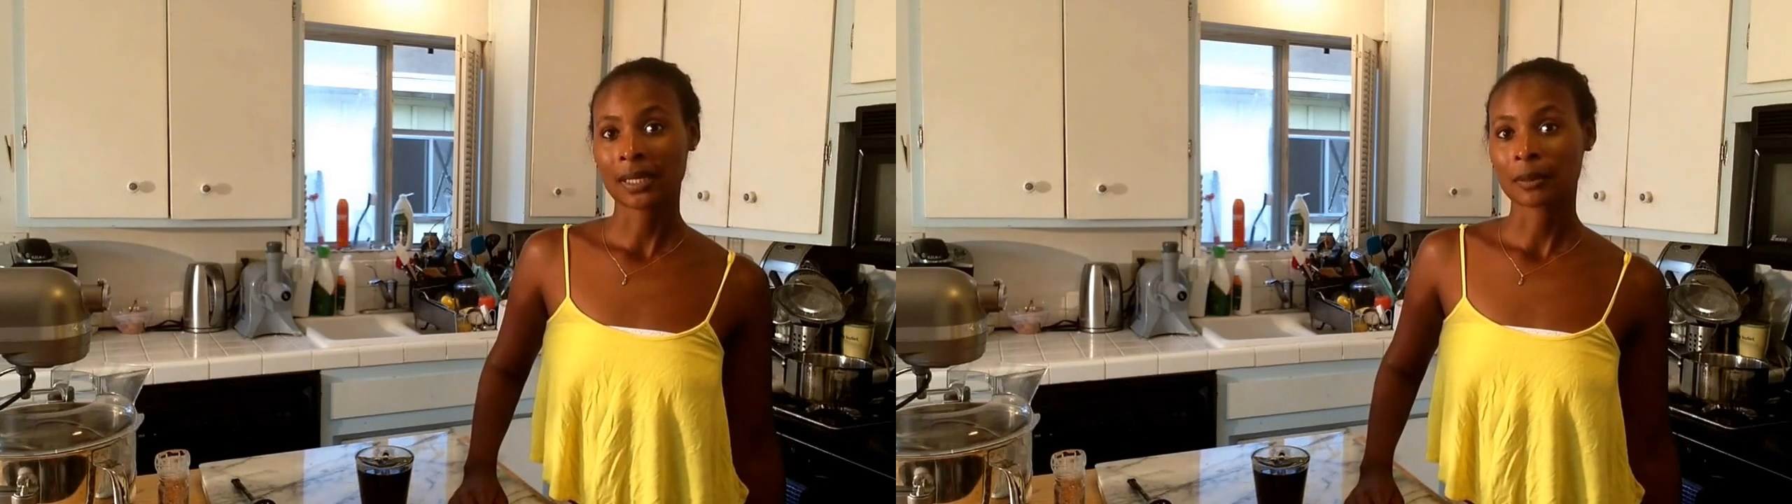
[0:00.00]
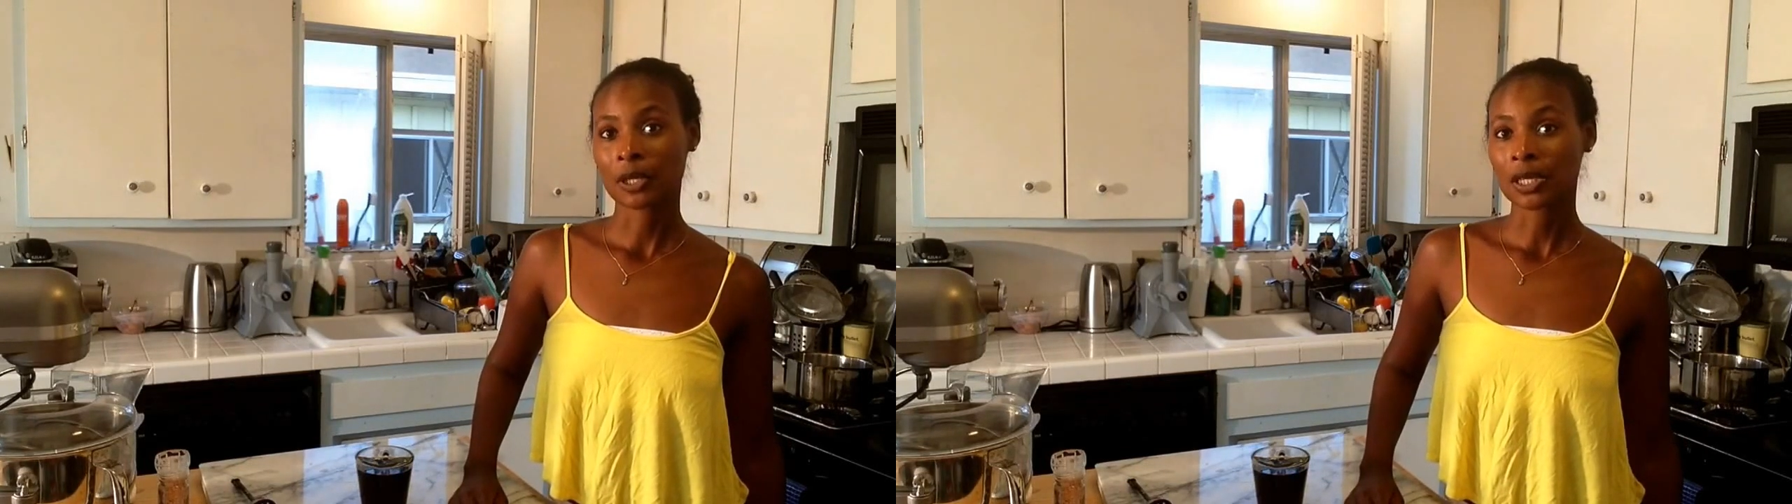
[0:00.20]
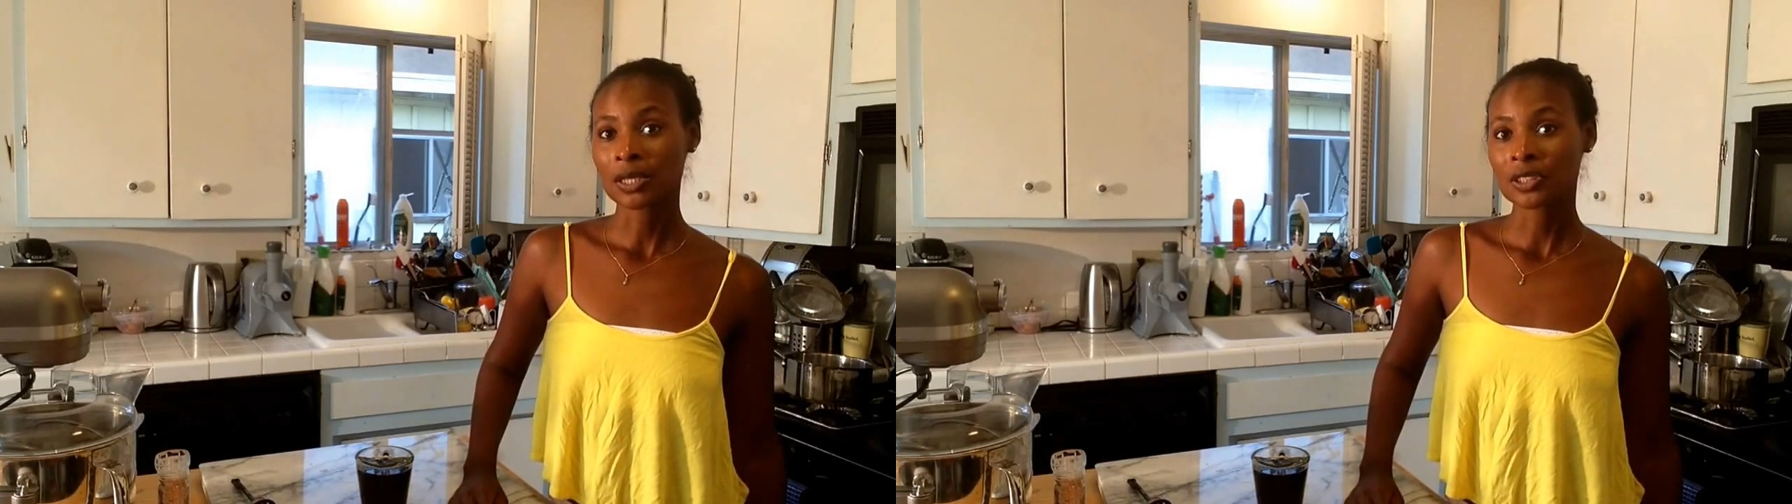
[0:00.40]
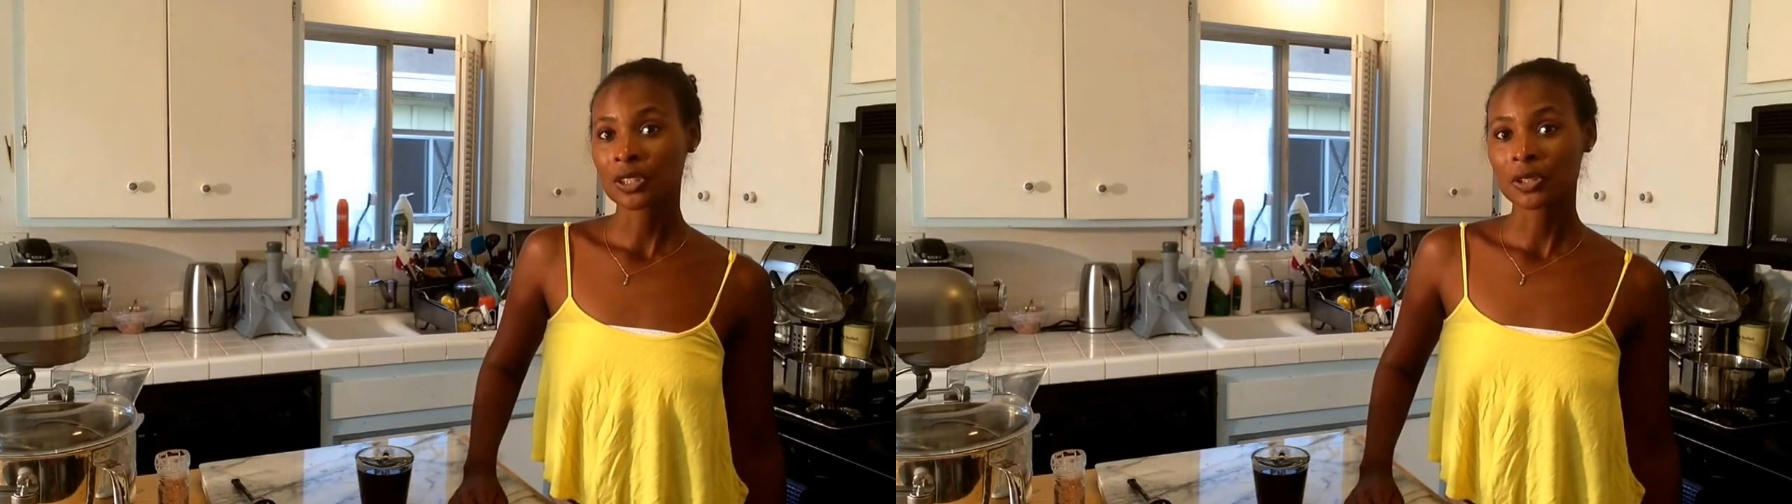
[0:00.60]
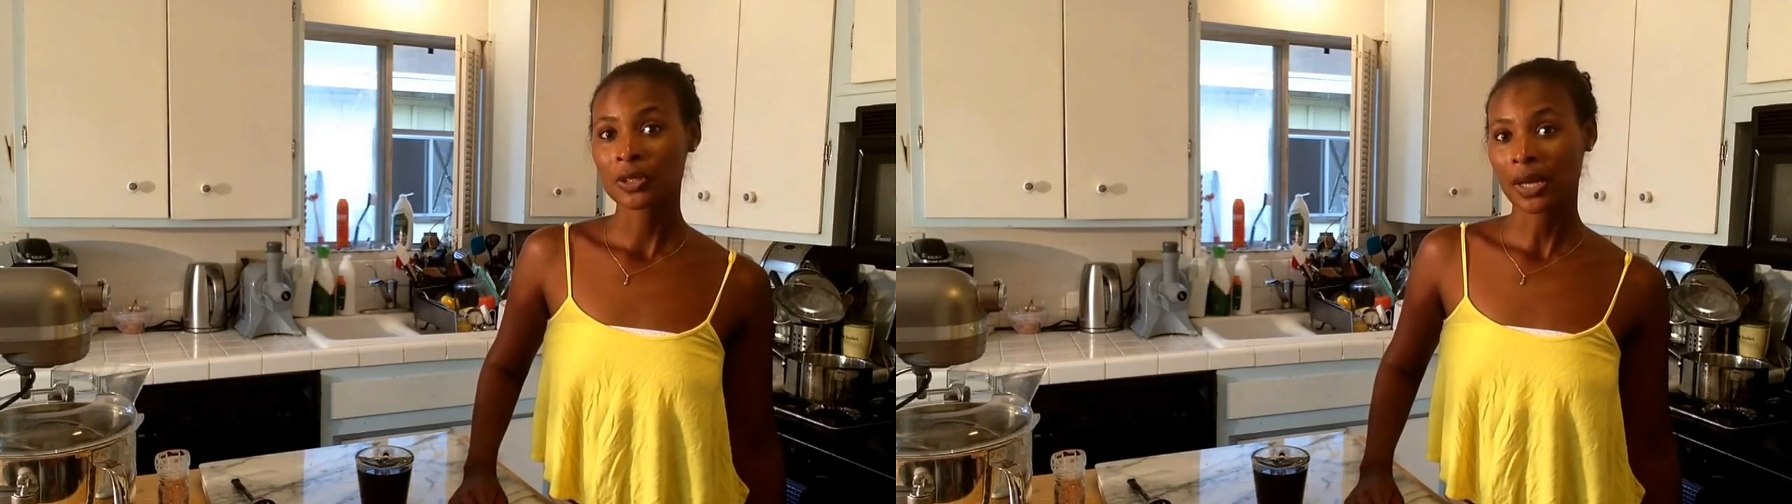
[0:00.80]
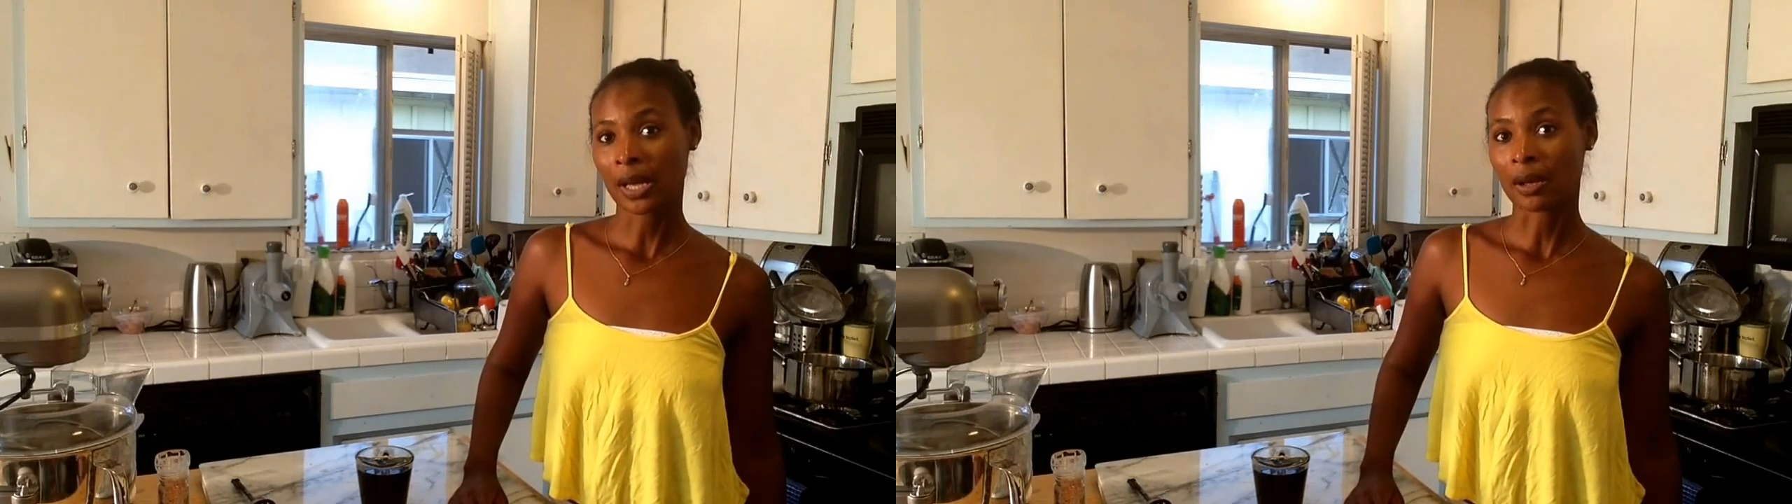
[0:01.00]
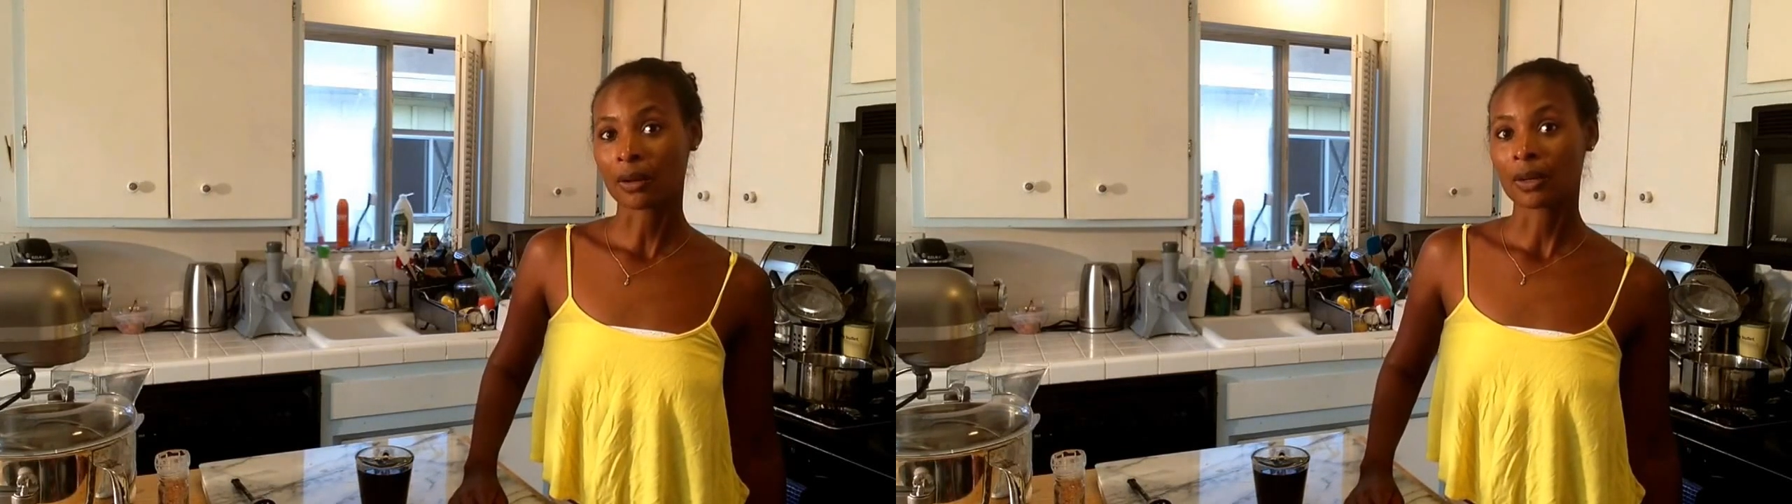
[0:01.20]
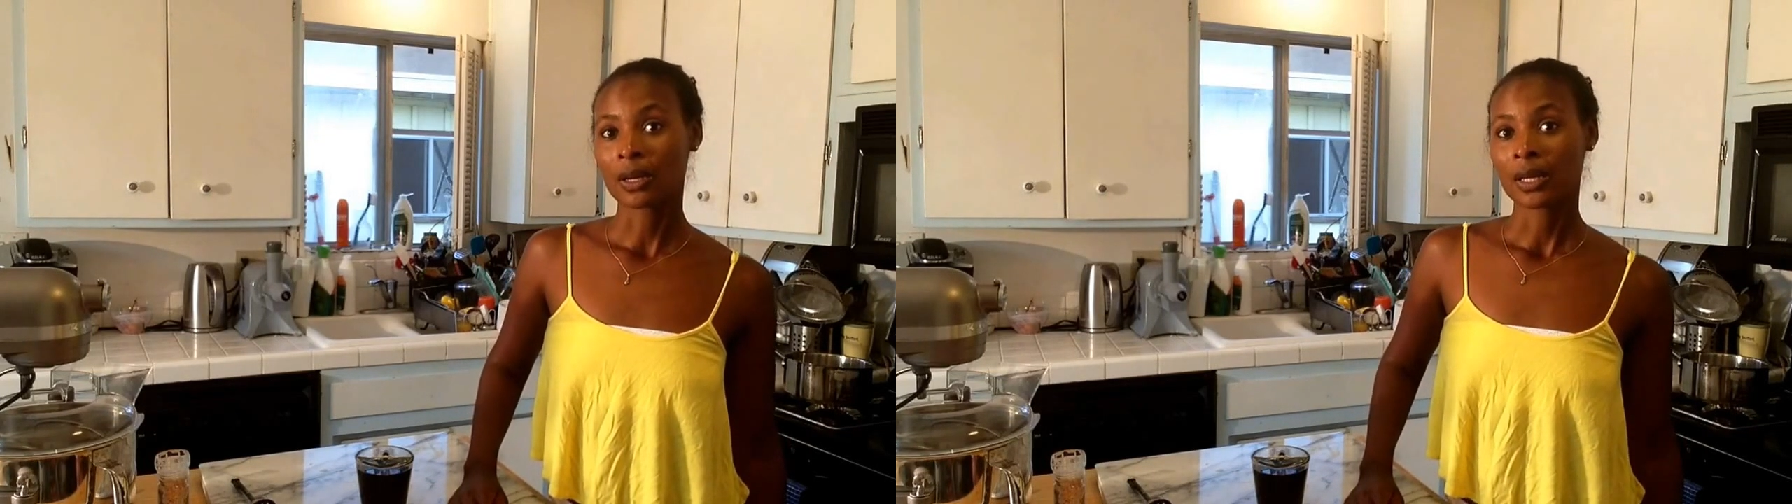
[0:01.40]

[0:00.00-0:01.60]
and I'm going to show you how,